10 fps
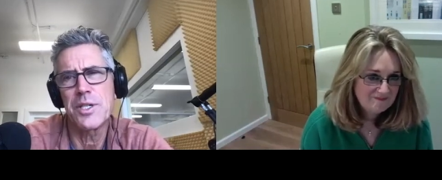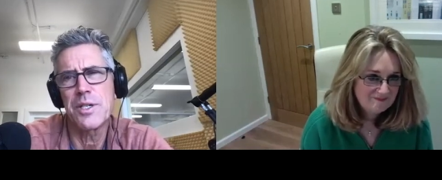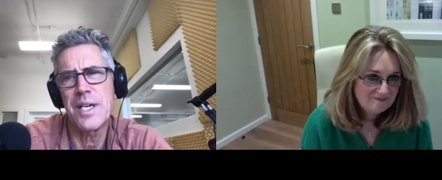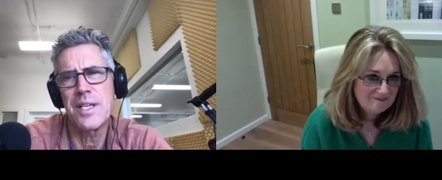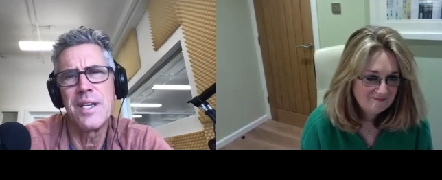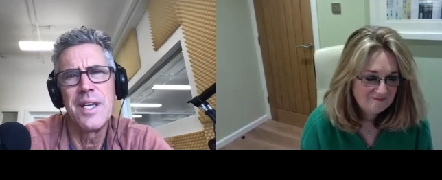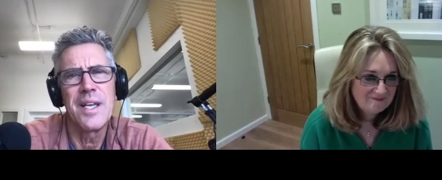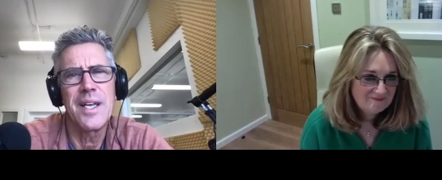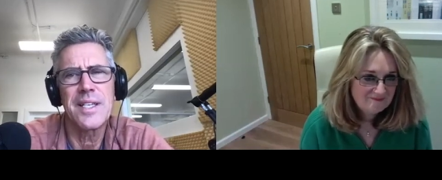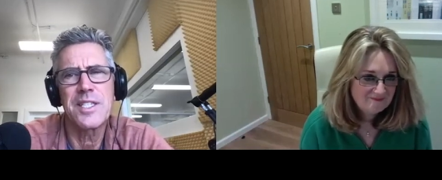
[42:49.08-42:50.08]
Speaker 1: in
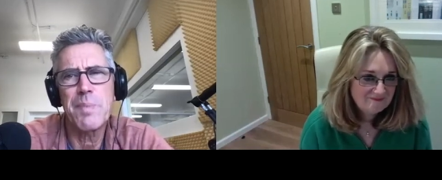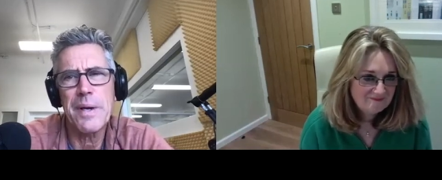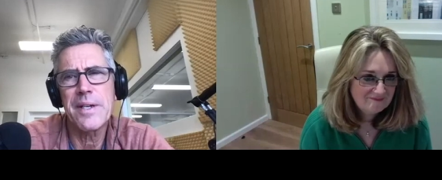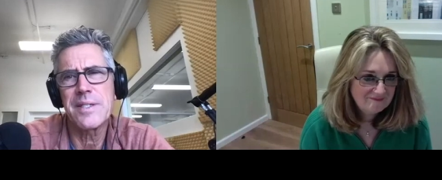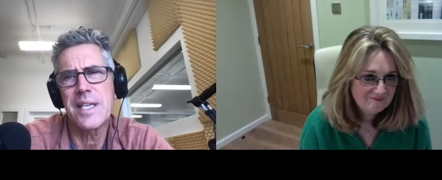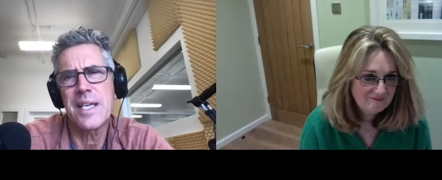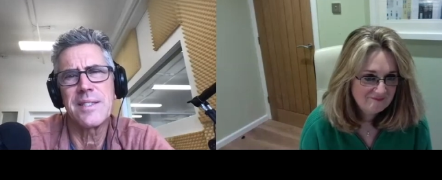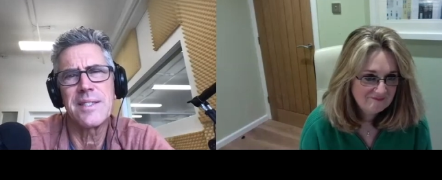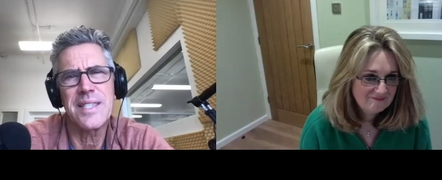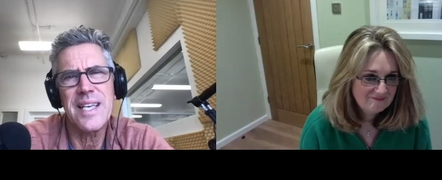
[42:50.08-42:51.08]
experiencing and
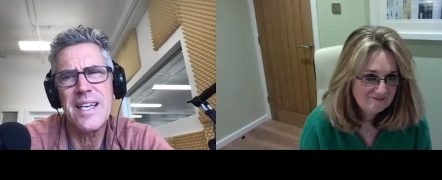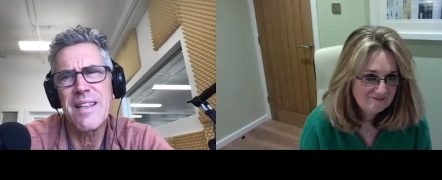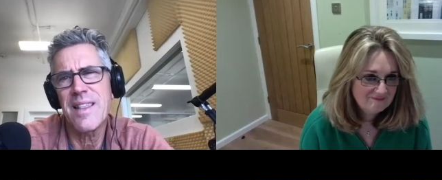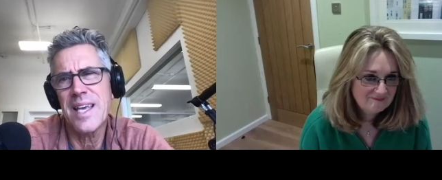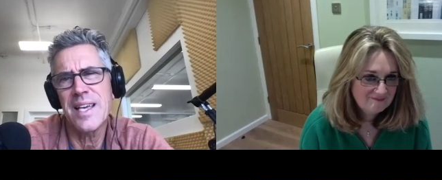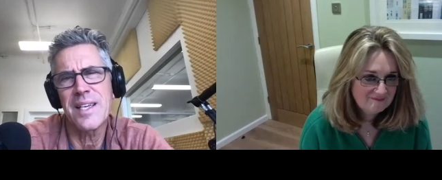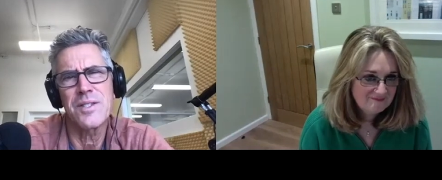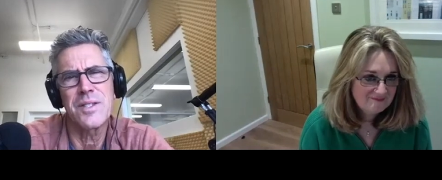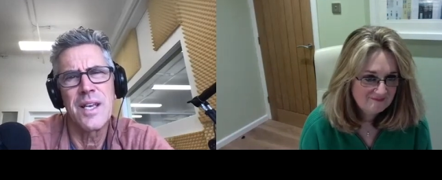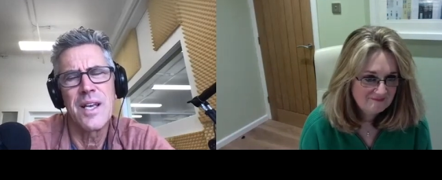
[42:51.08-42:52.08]
seeing things
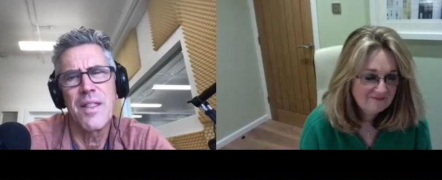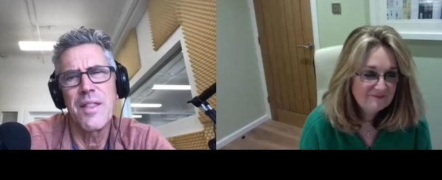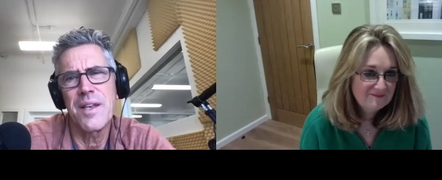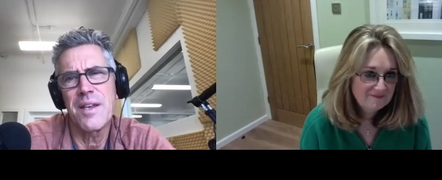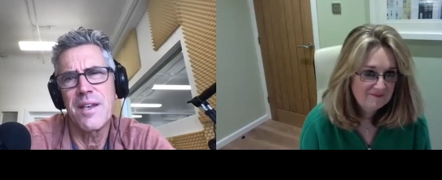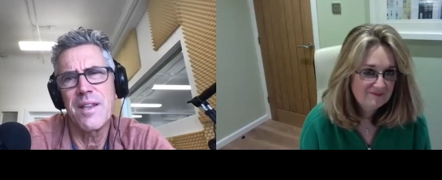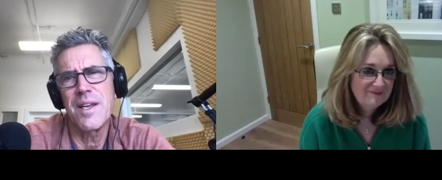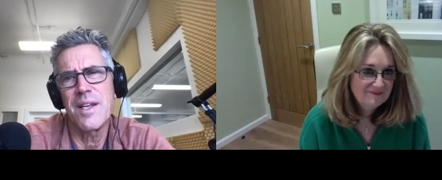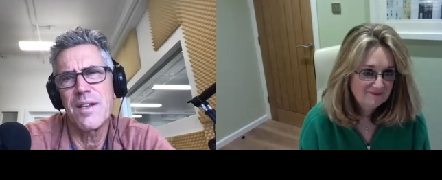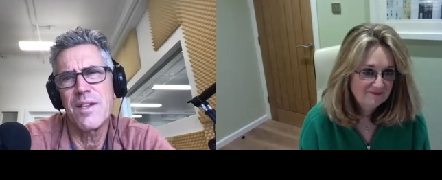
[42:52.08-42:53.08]
that that
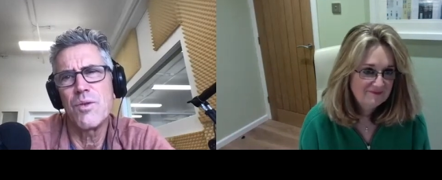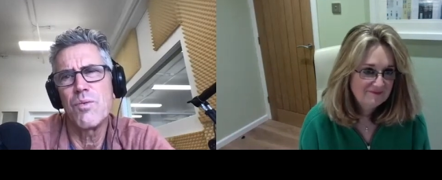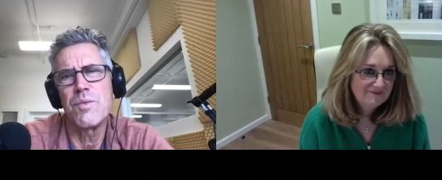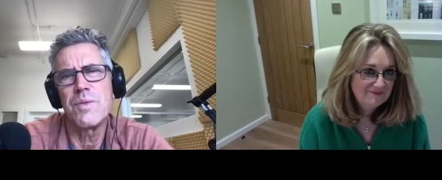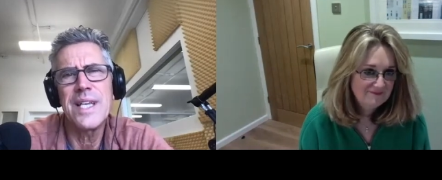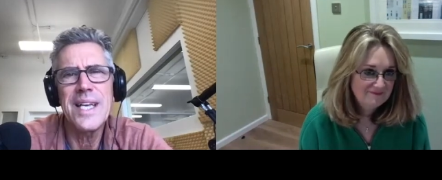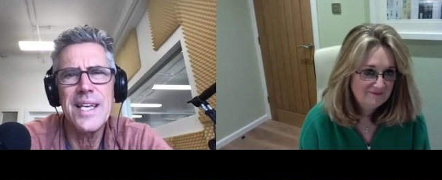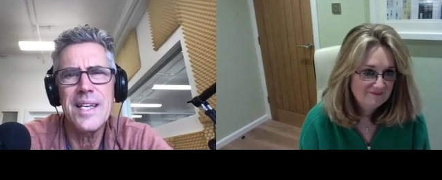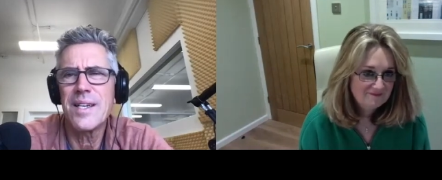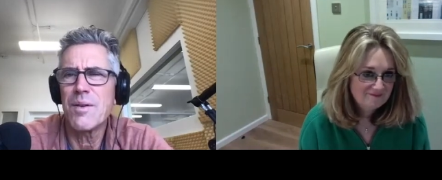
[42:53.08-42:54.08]
you need
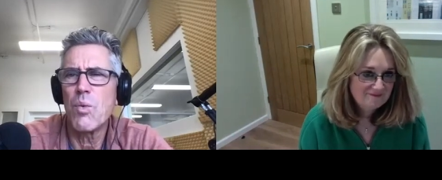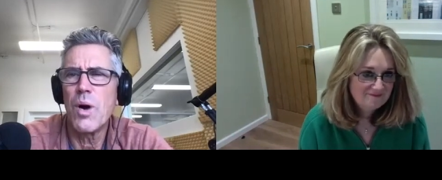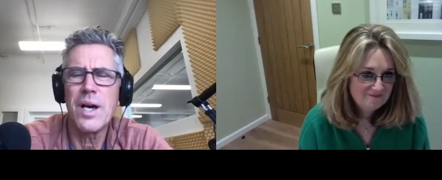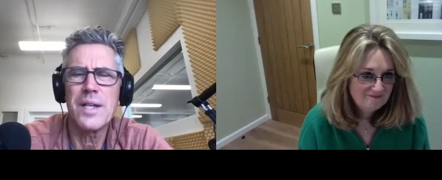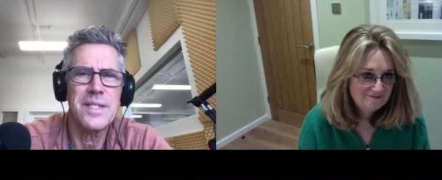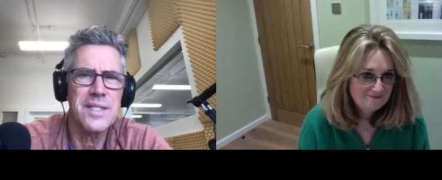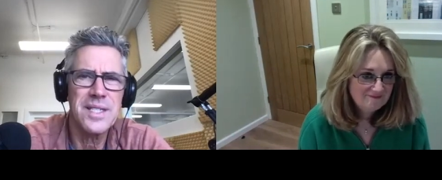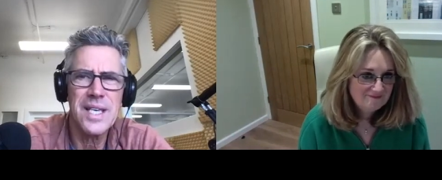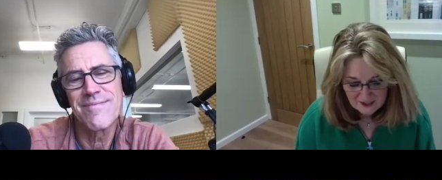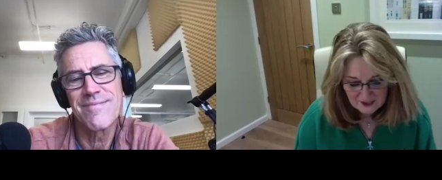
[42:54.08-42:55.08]
and want to see
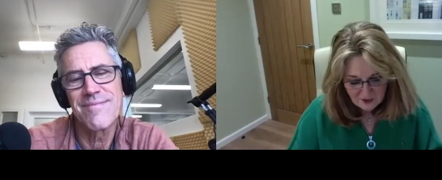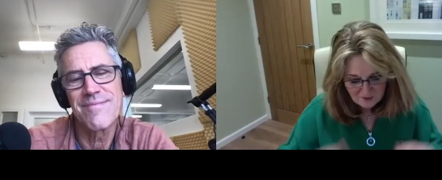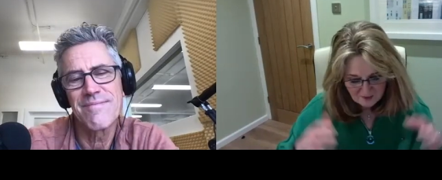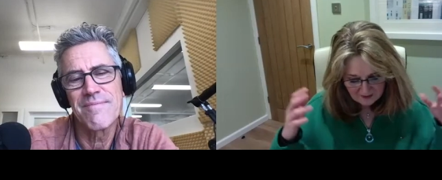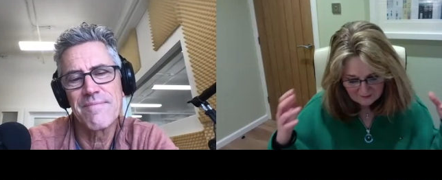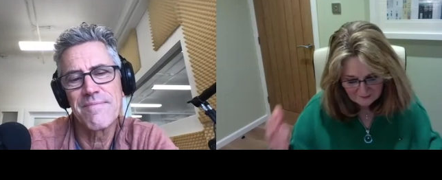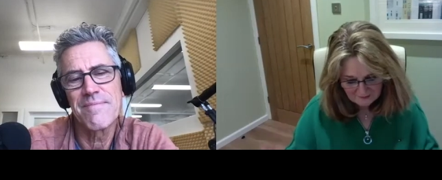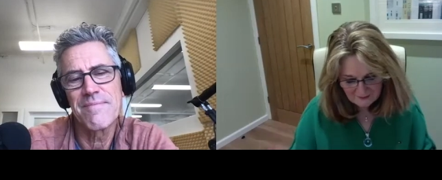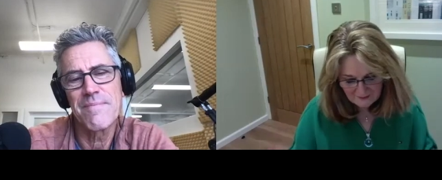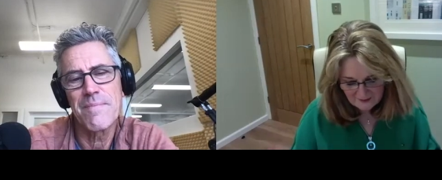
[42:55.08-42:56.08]
Speaker 2: so
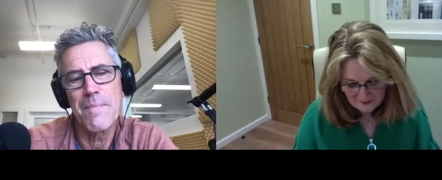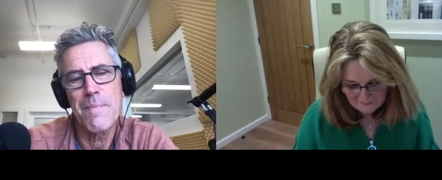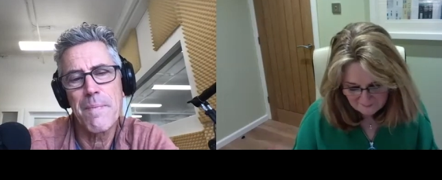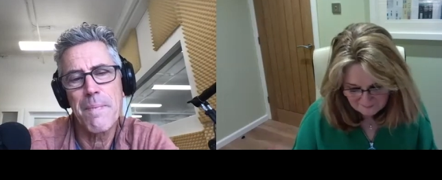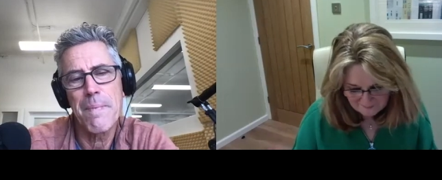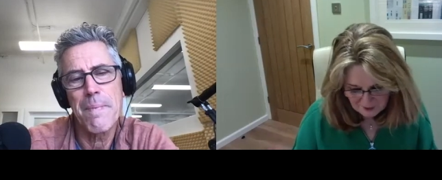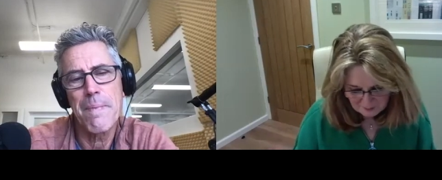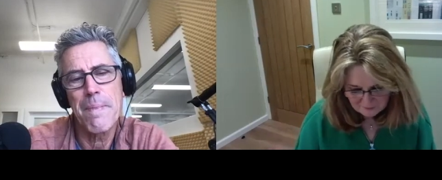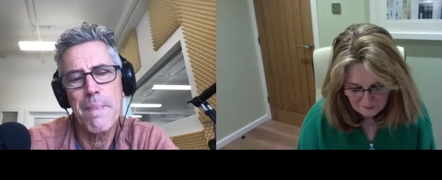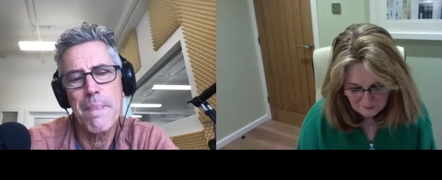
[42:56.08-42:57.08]
um, just
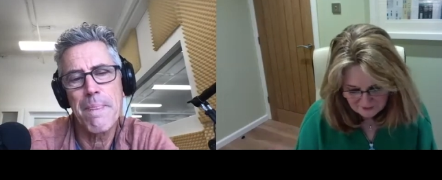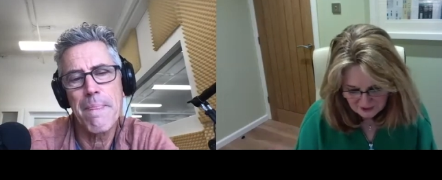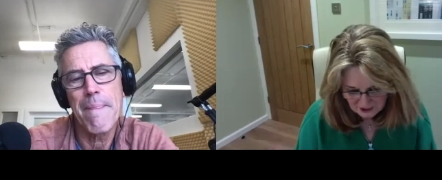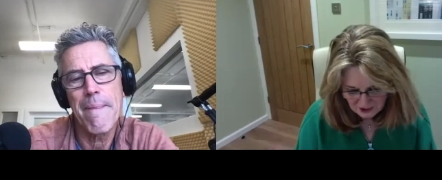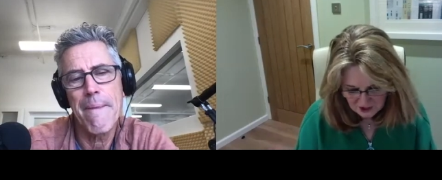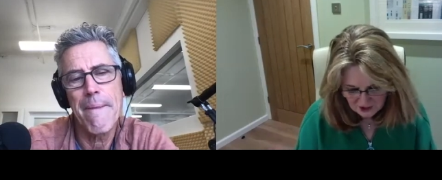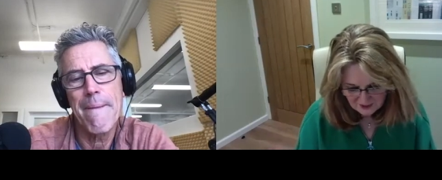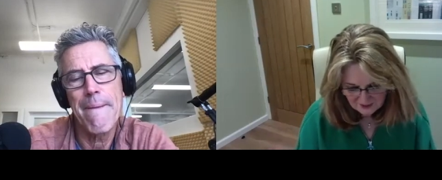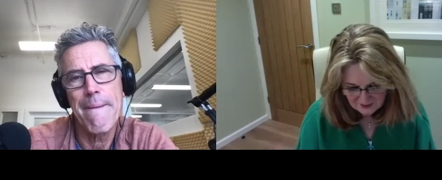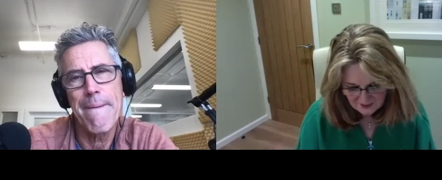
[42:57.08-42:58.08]
before we finish
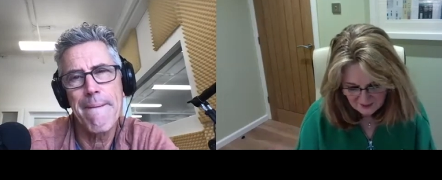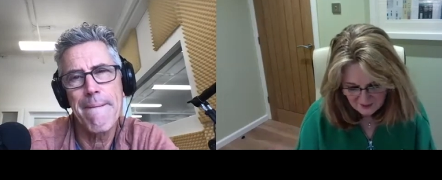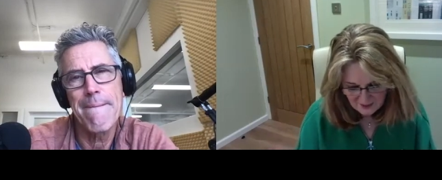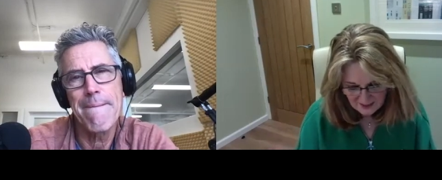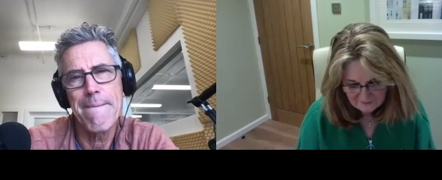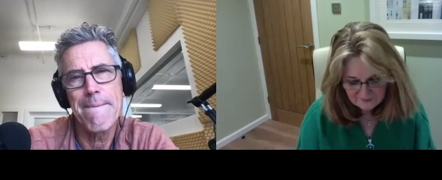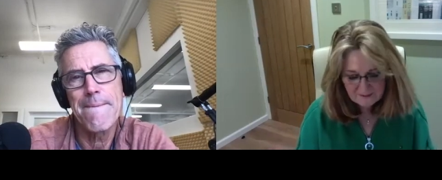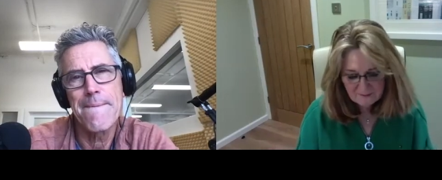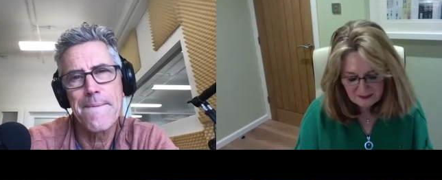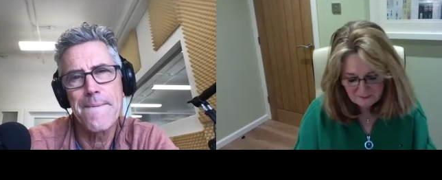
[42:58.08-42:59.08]
if
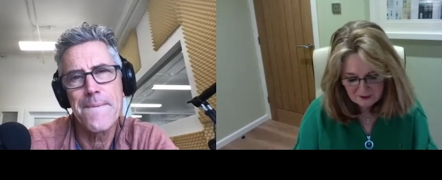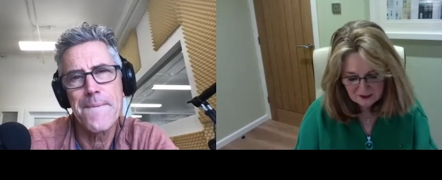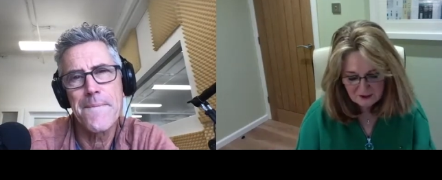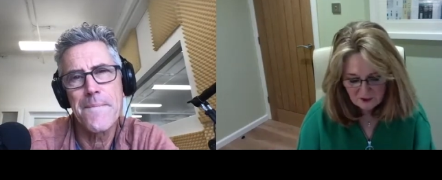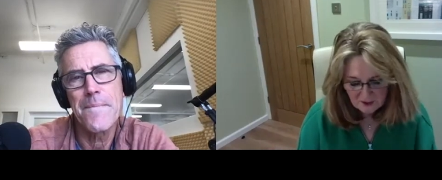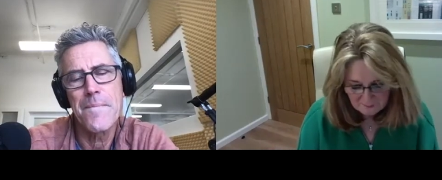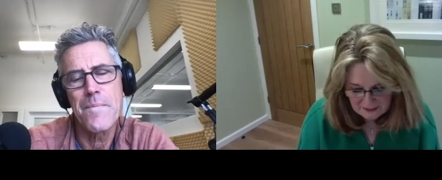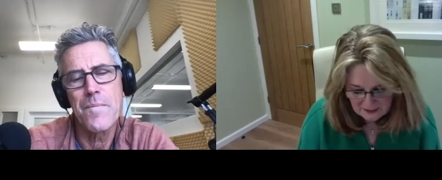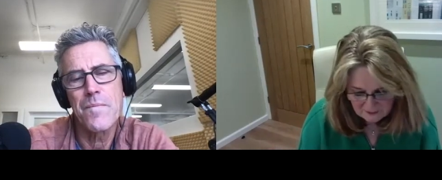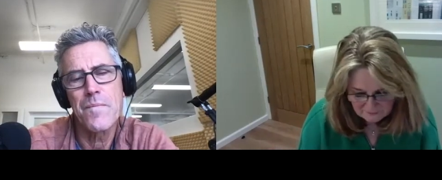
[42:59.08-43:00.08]
somebody was to look at a
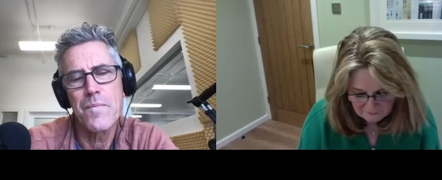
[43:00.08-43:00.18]
piece of